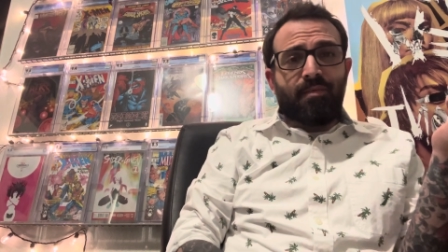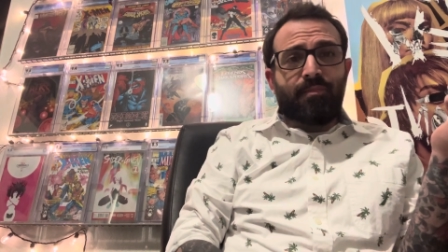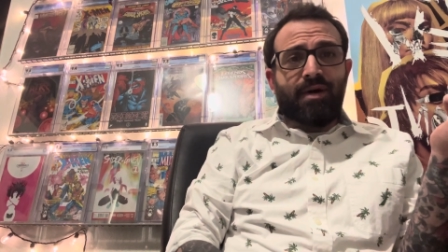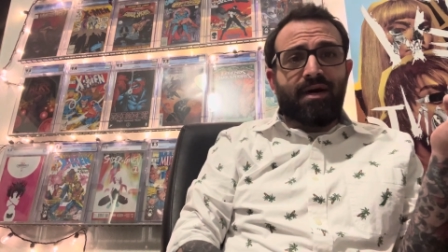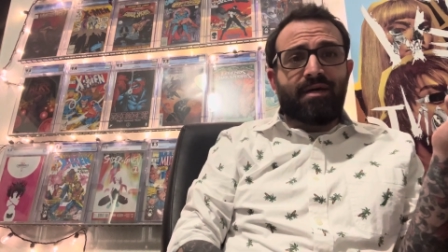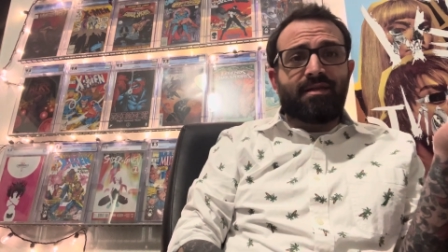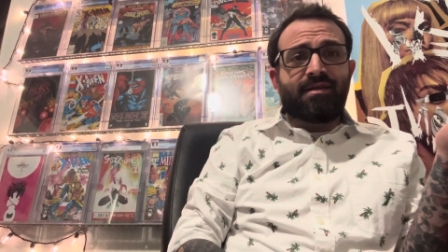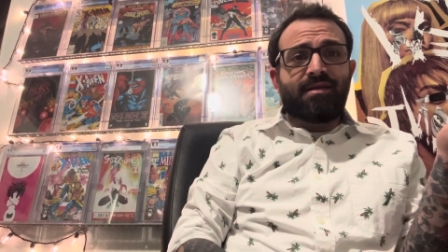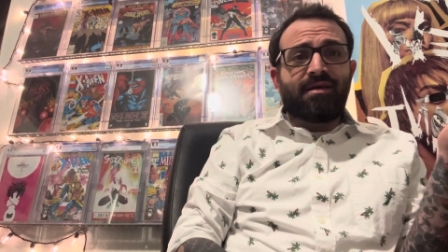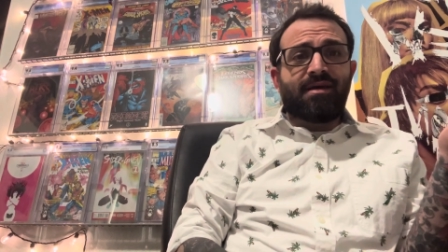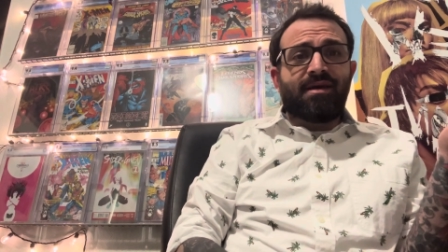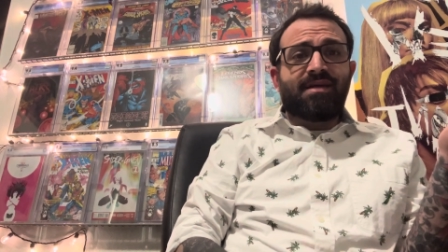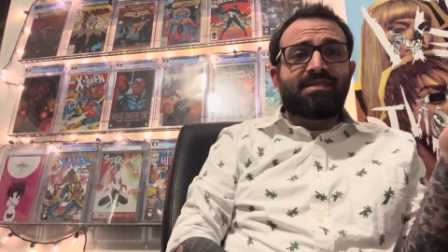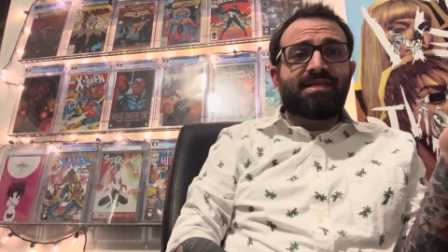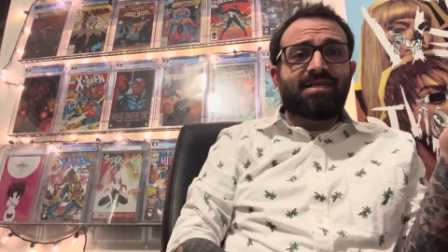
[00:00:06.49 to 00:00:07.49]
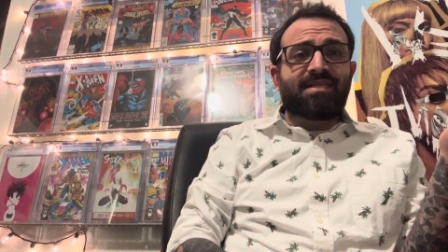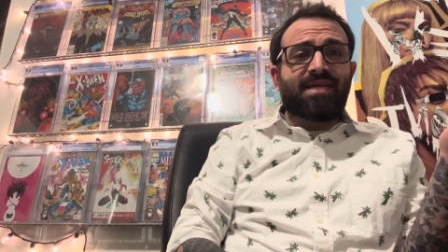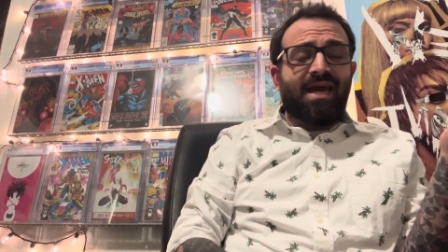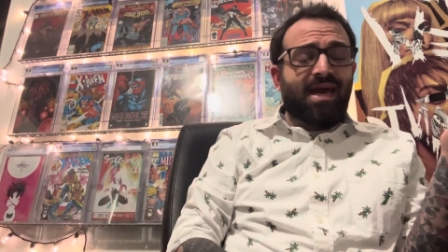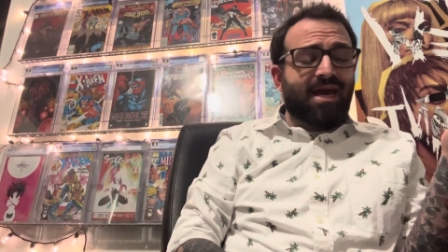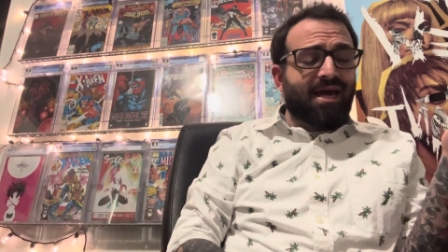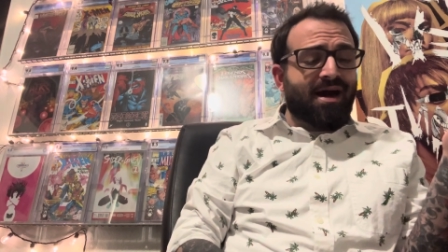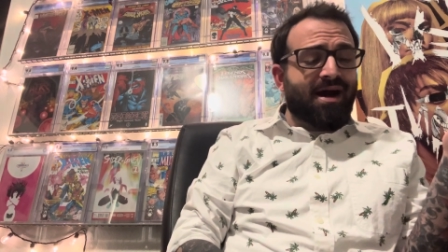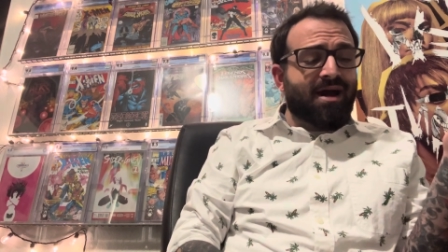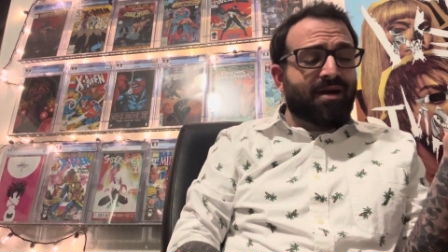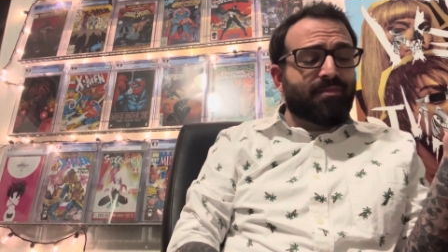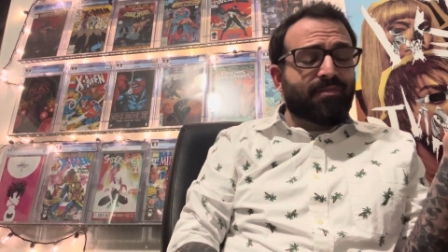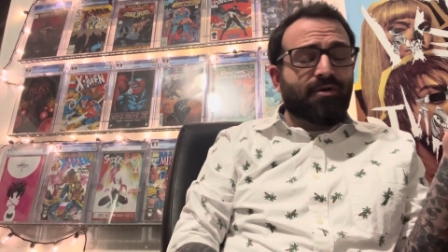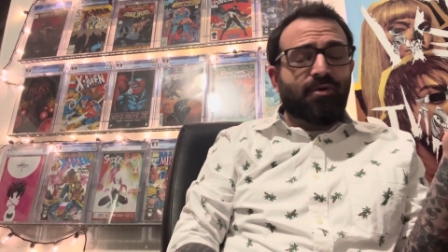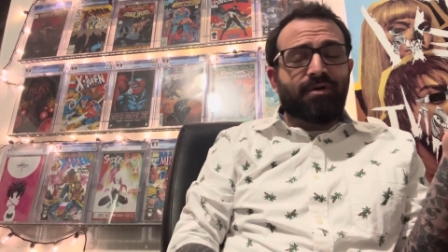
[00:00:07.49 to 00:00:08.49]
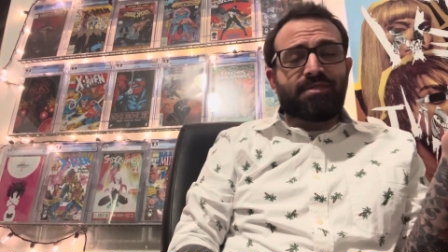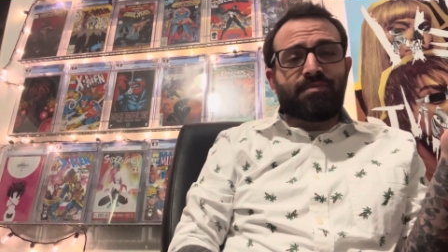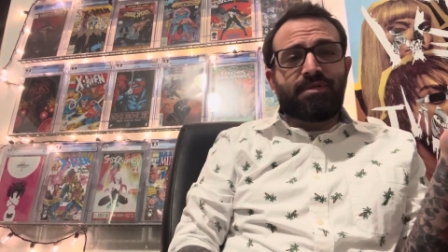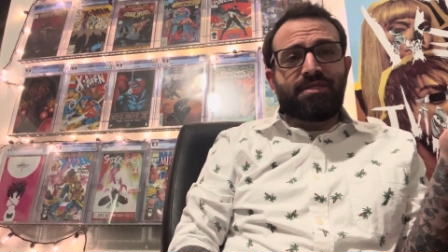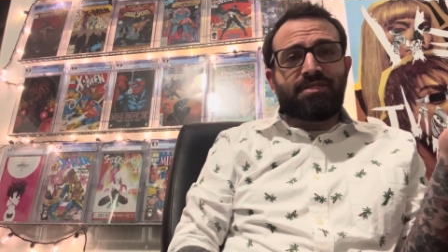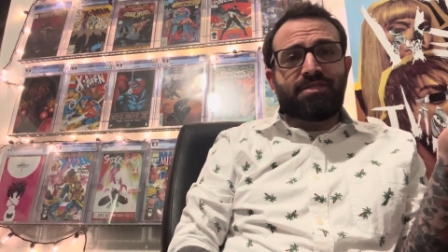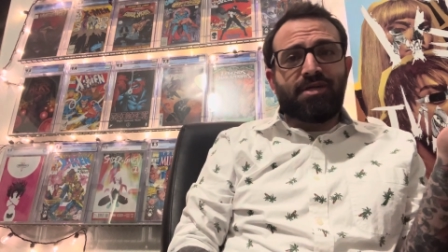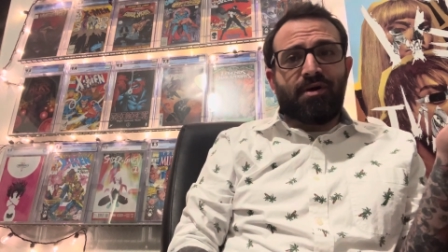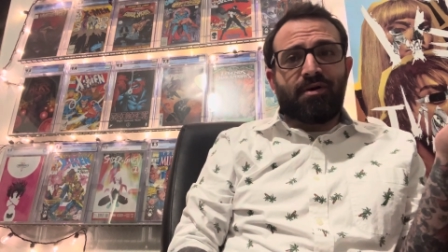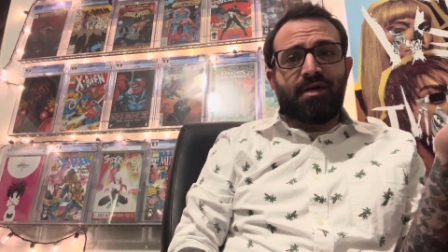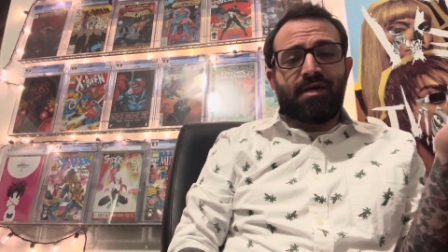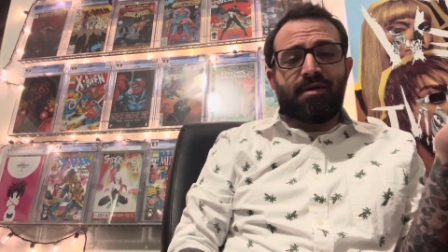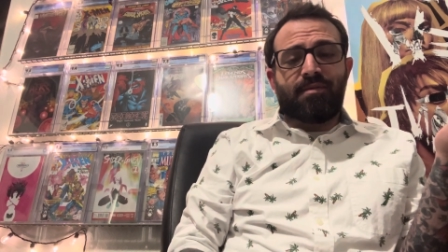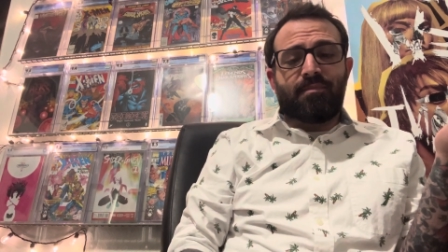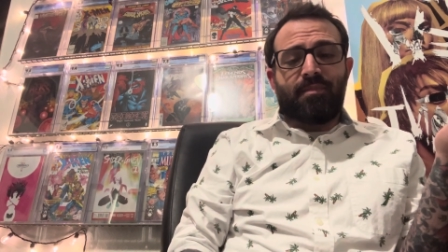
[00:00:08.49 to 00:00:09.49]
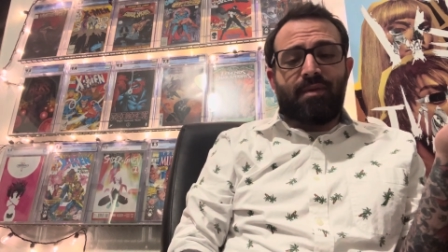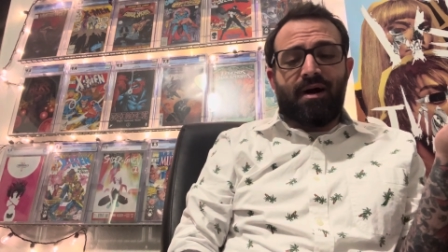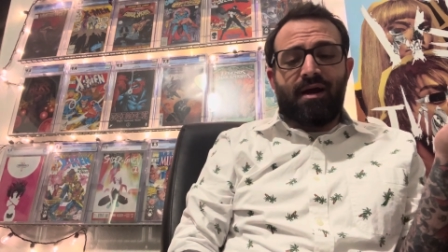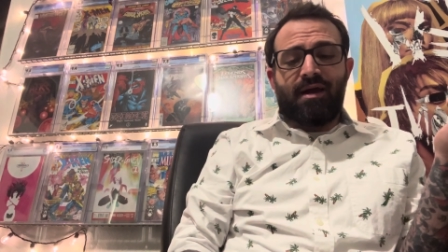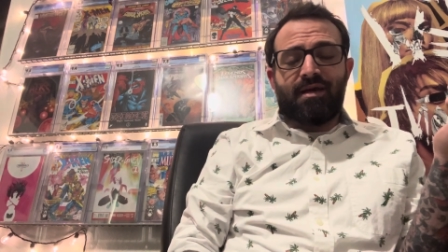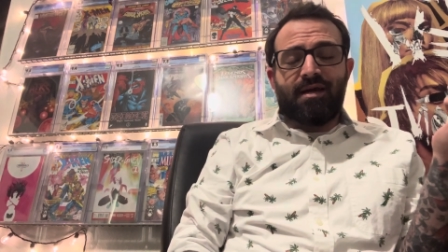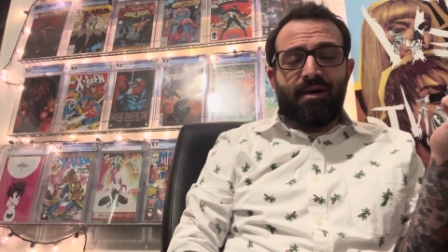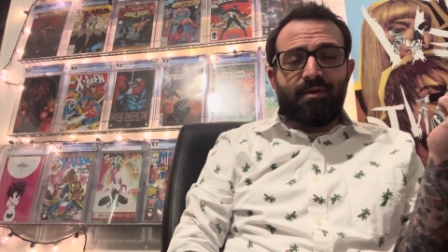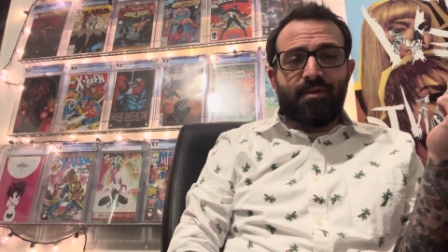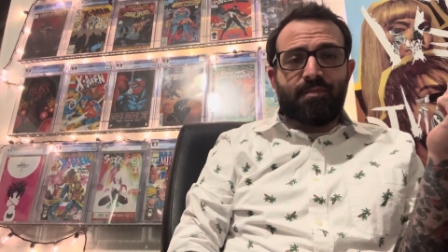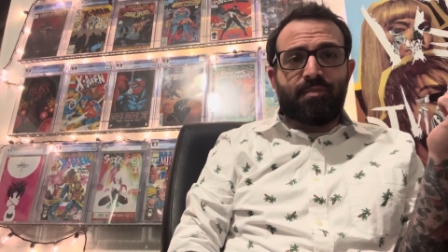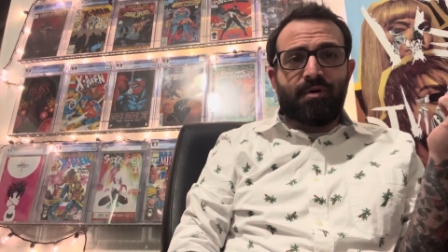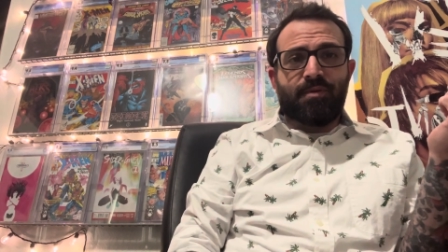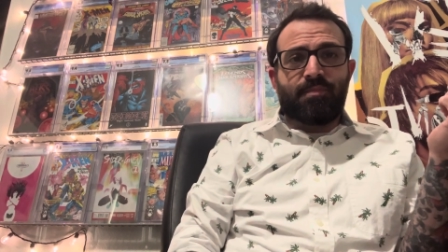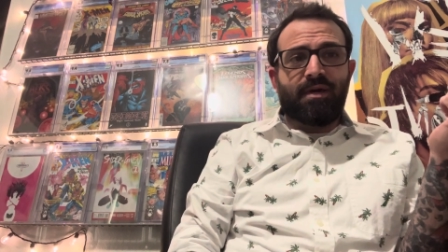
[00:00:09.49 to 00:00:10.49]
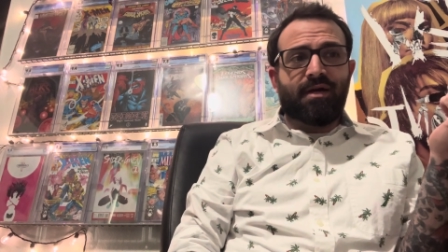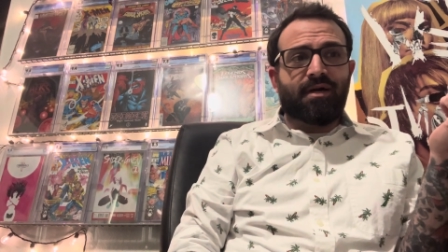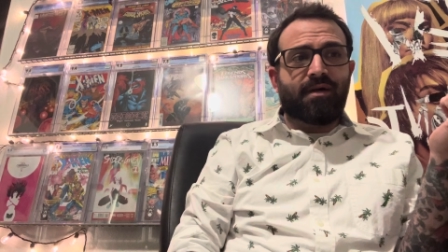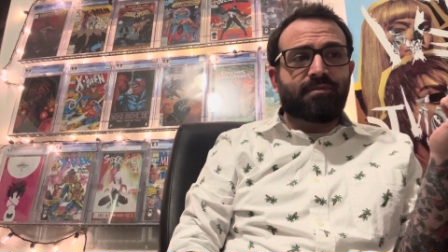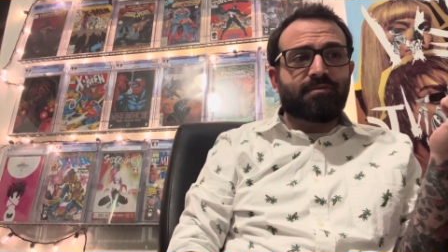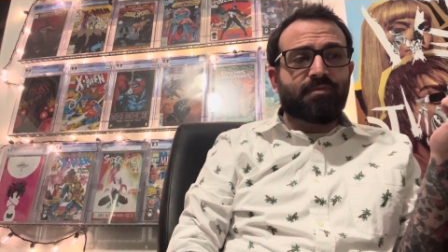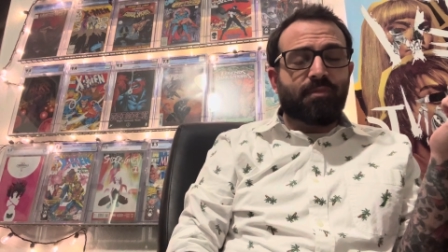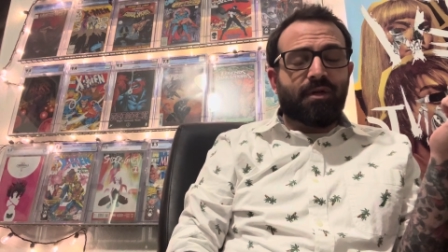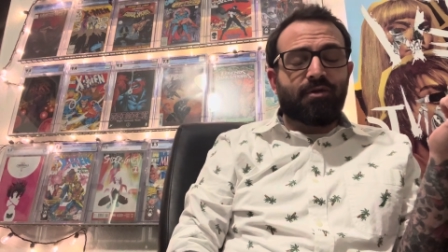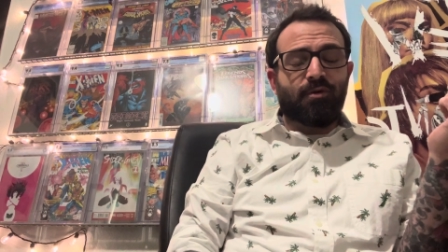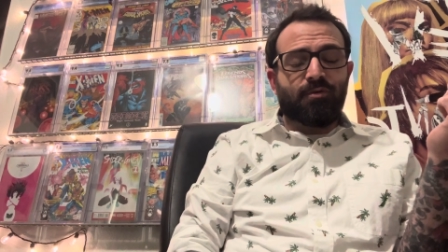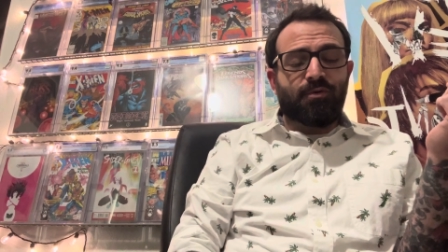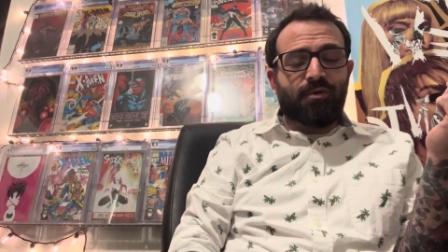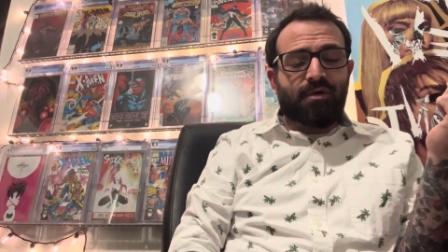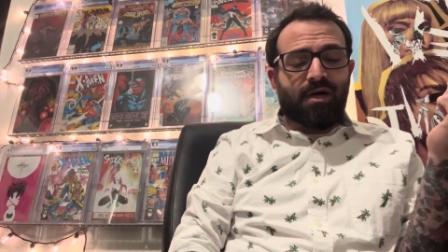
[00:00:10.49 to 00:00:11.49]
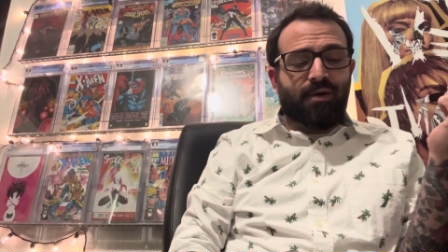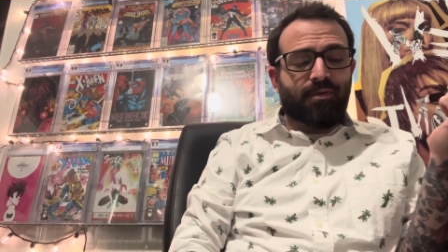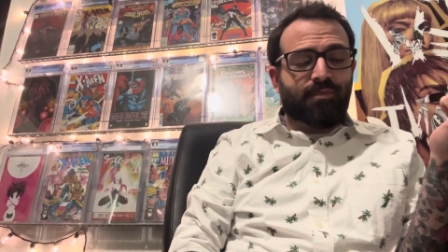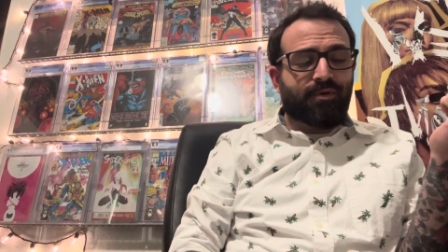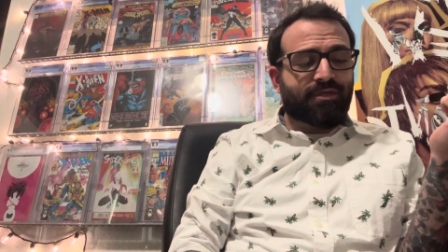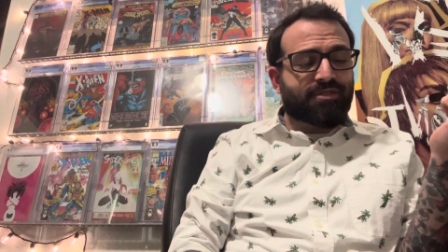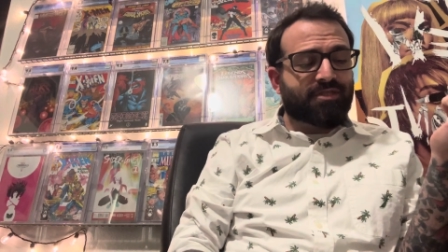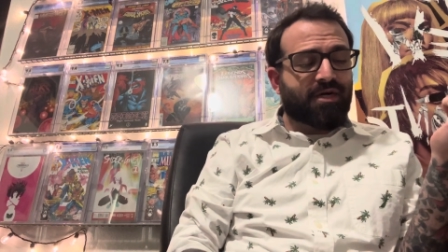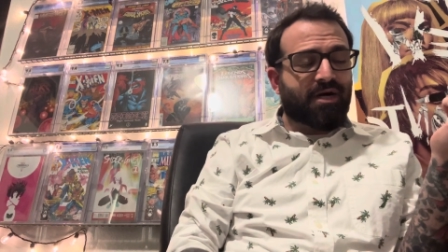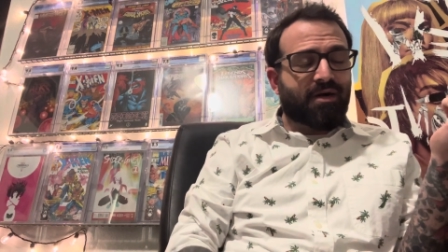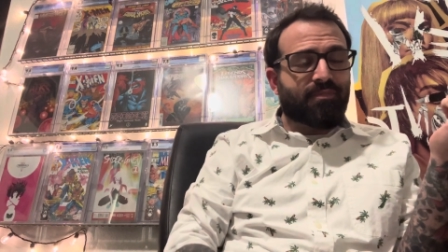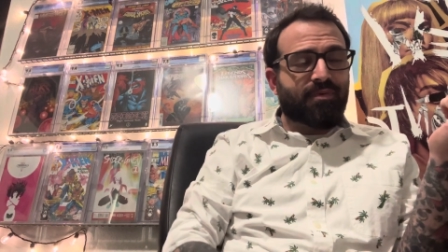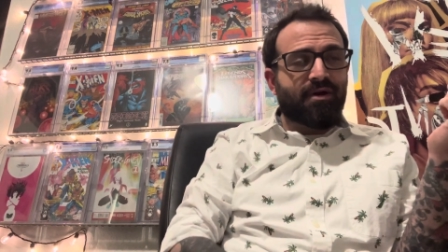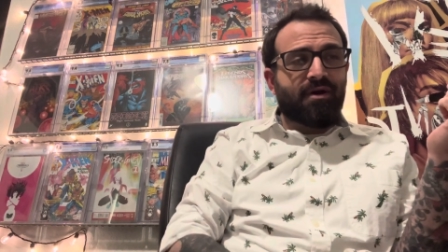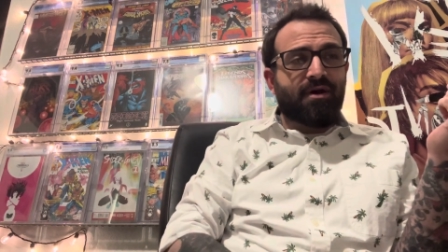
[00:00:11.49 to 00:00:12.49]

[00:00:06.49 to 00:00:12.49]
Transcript: but today I'm going to be showing my comic book pickups from my local comic book shop